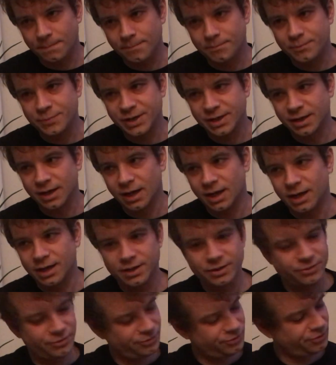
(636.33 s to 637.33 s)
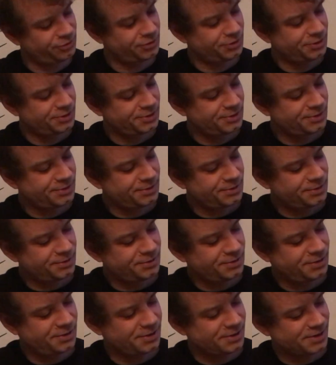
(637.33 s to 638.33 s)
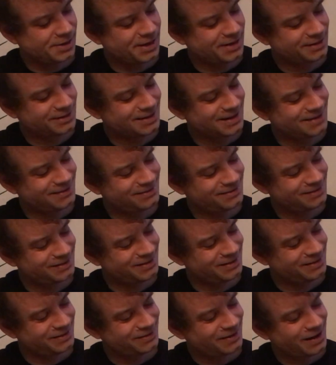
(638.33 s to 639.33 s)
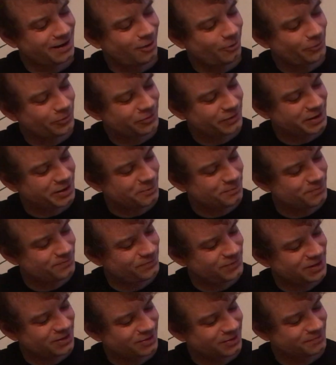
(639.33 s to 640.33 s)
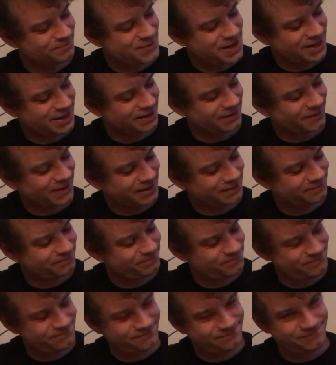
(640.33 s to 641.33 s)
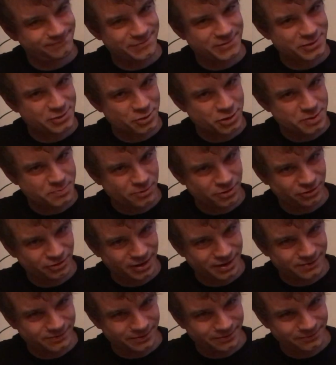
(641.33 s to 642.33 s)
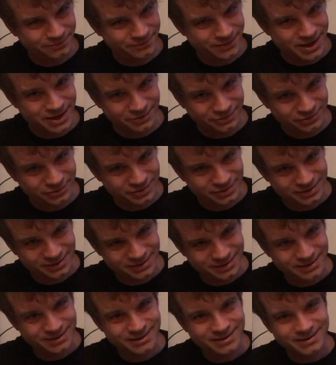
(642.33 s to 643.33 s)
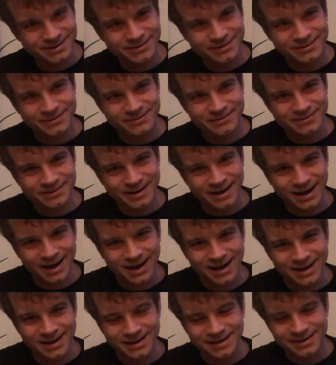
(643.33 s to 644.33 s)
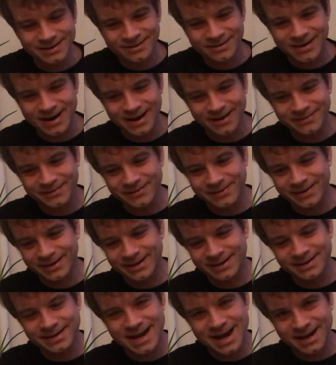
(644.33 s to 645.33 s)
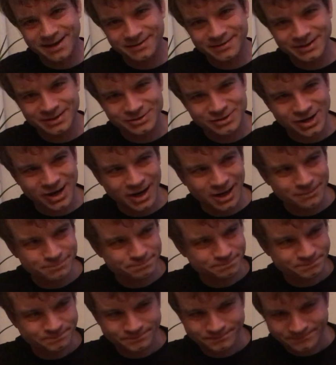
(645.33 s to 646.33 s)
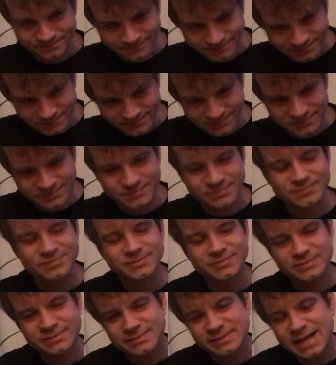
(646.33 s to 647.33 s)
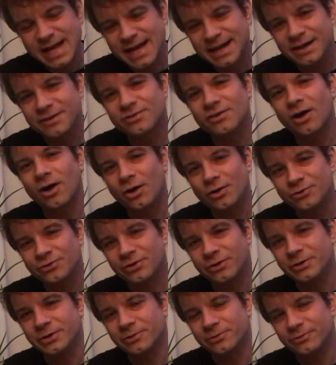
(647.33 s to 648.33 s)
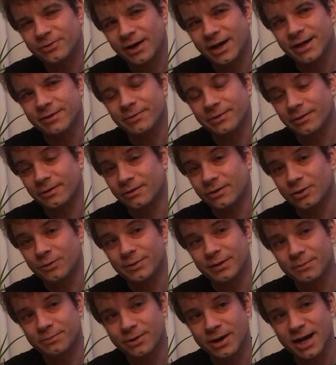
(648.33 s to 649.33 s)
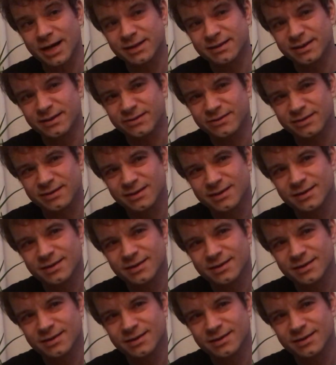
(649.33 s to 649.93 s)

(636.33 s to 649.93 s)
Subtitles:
because it's like almost like you're making like 30% of a fist around the neck of the guitar. And it's also, you'll find with a little bit of practice,